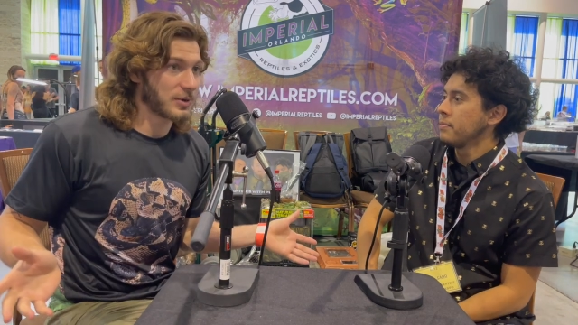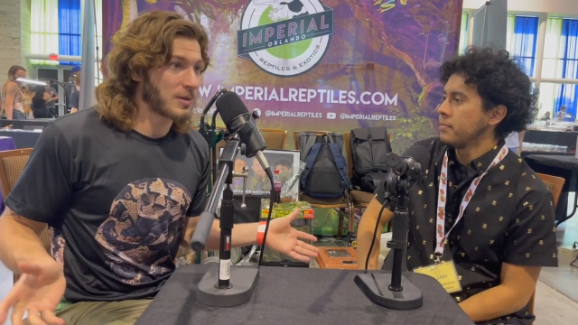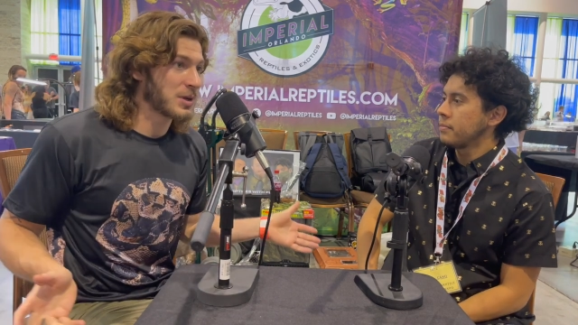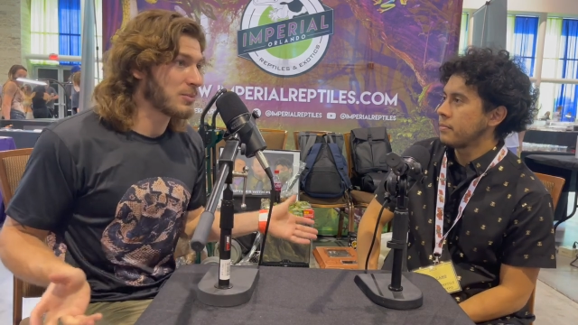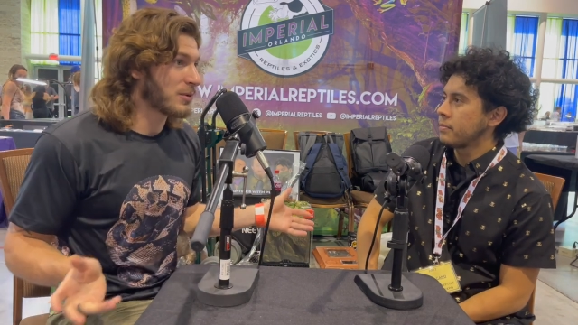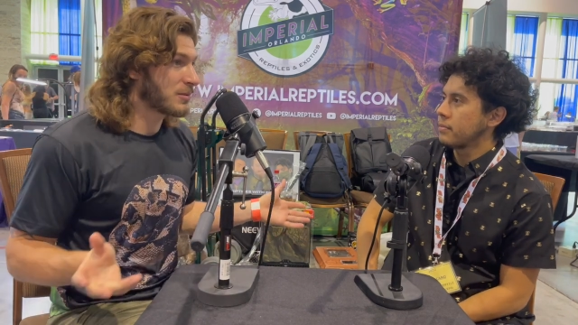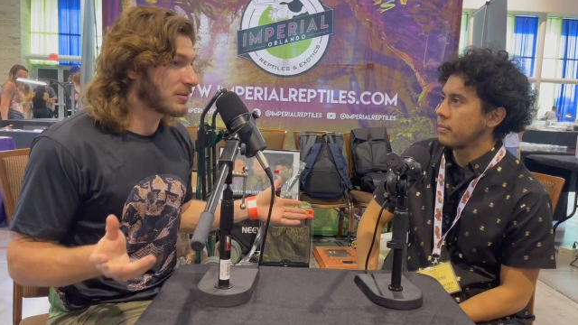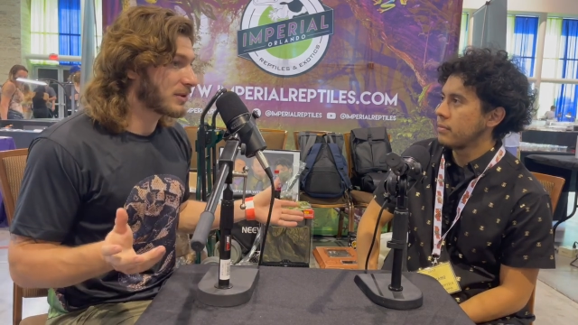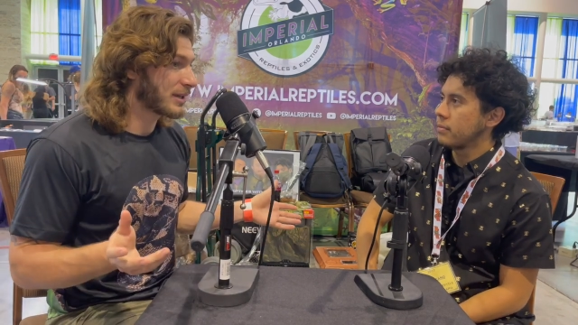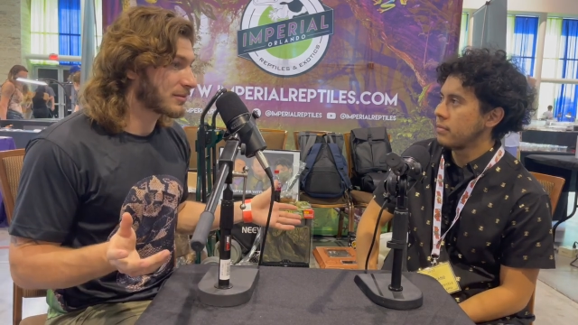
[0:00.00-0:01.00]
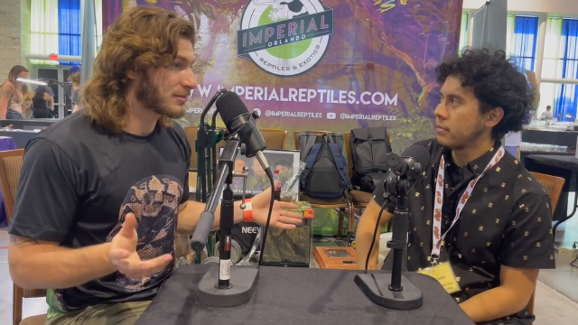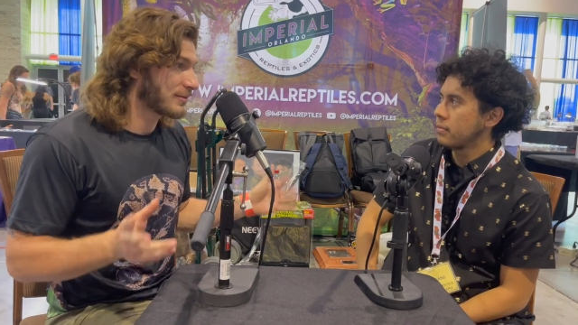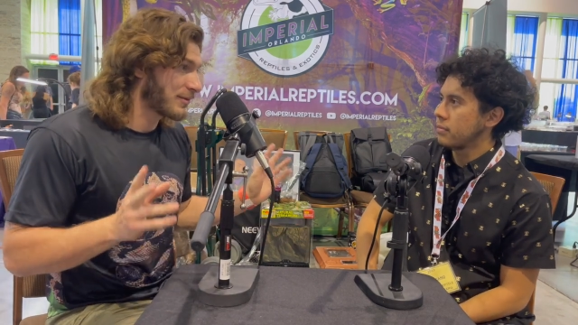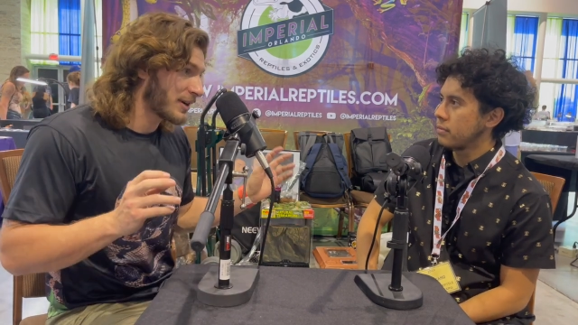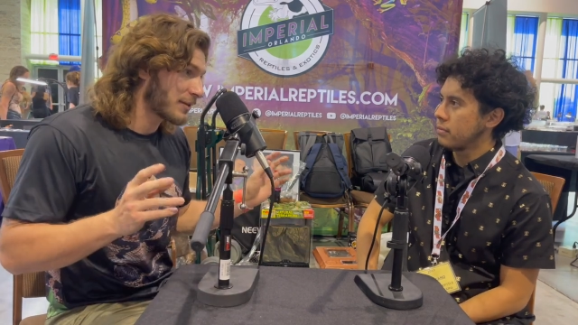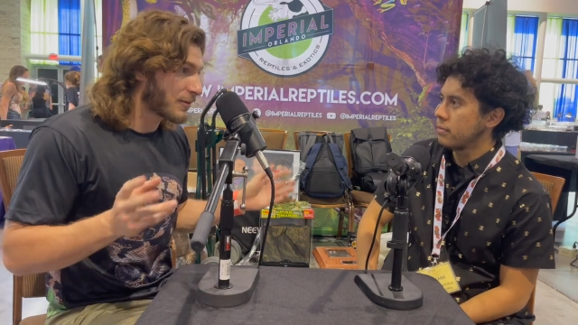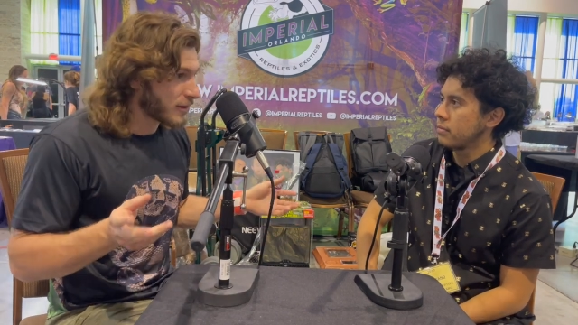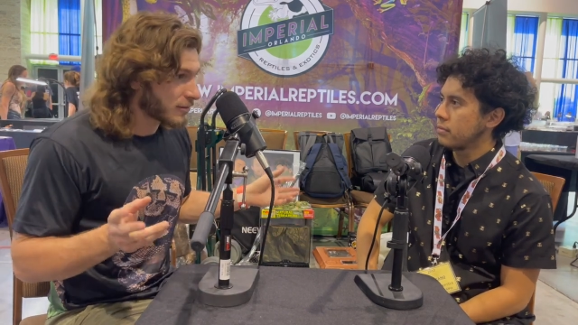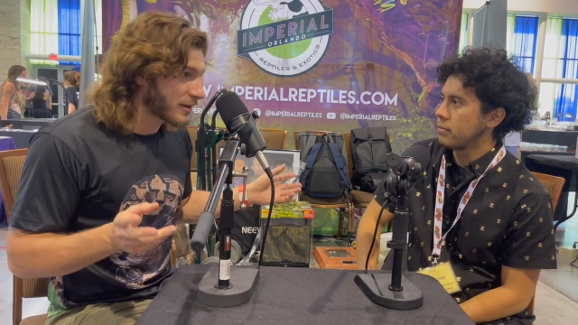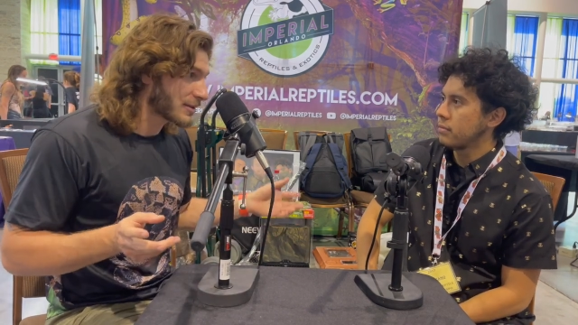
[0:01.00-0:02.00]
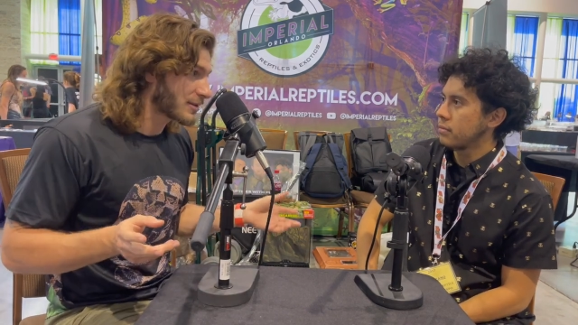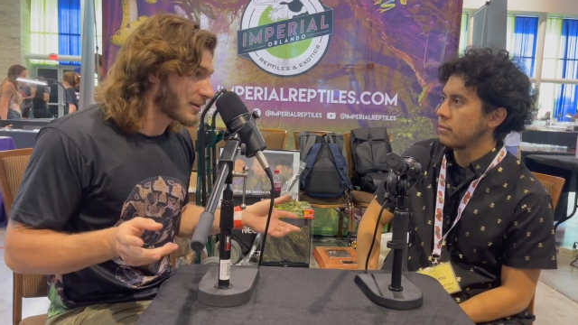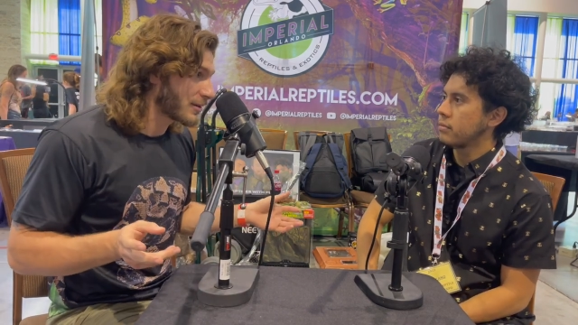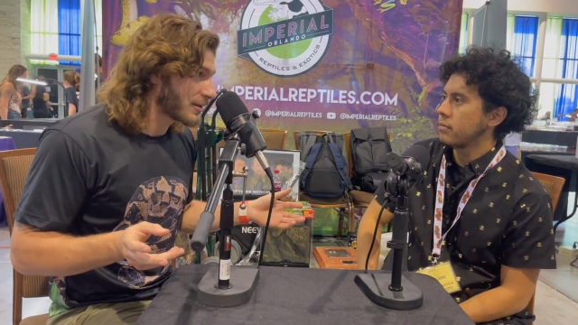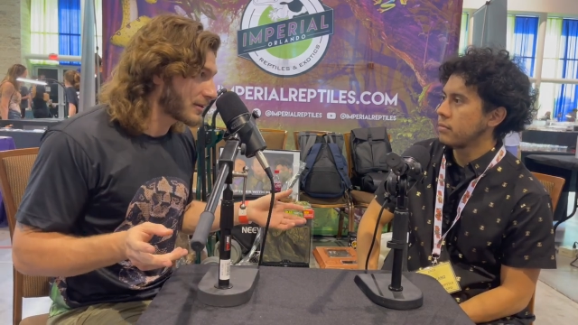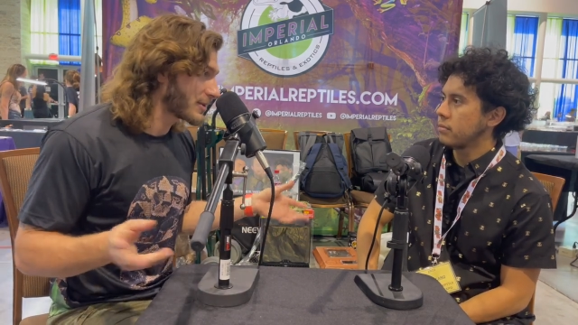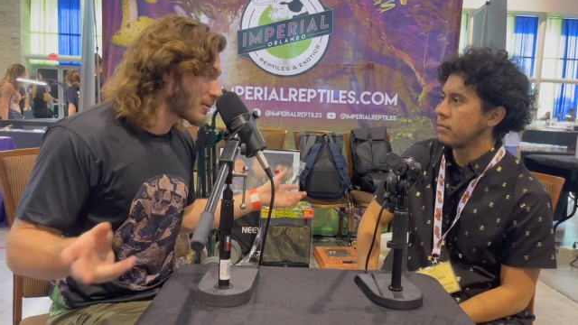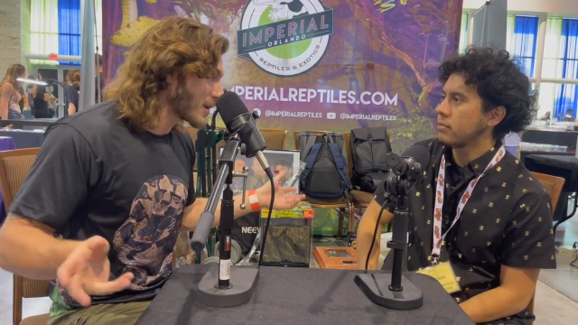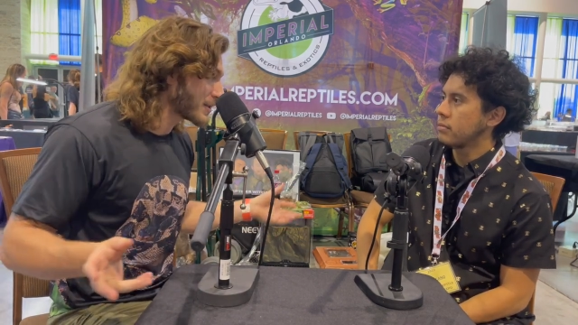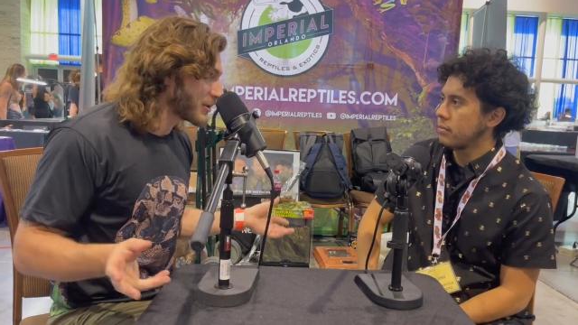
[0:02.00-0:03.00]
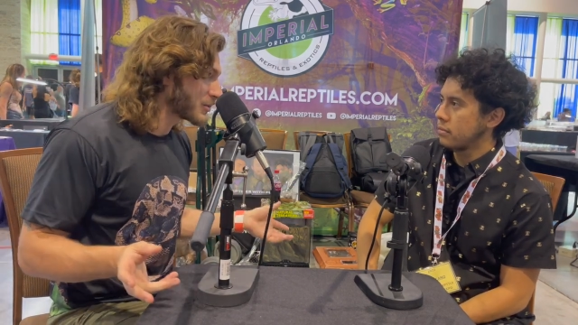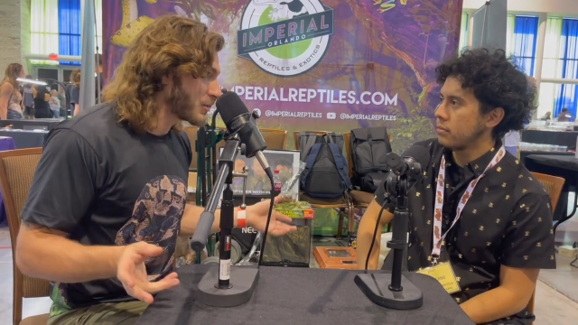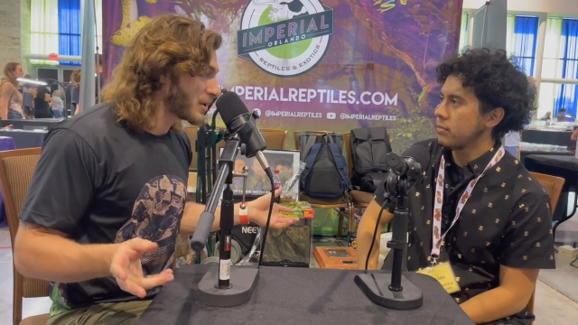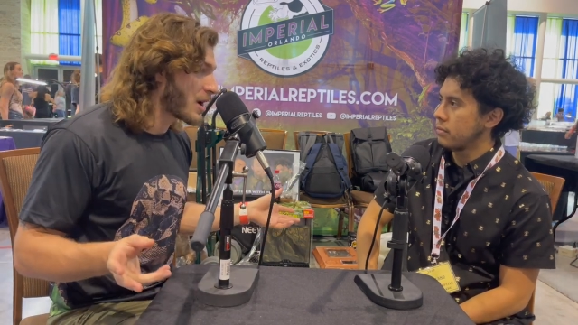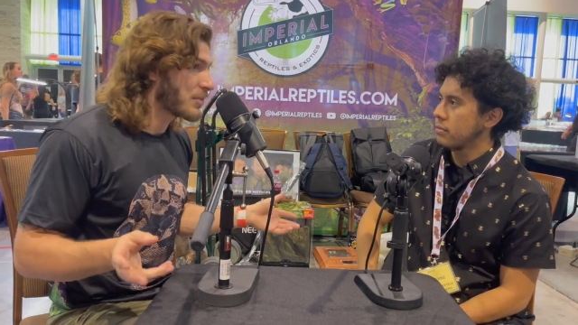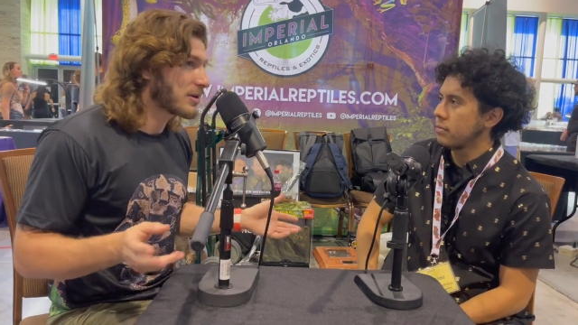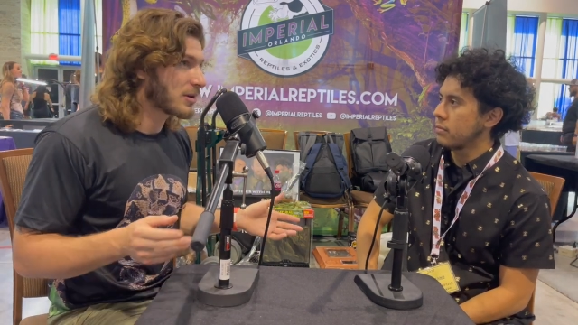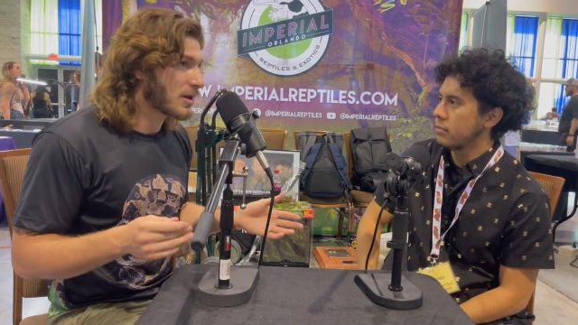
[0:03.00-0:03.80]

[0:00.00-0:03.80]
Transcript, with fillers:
Speaker 1: We have people like fighting for our rights to sell reptiles and whatnot. Mm. But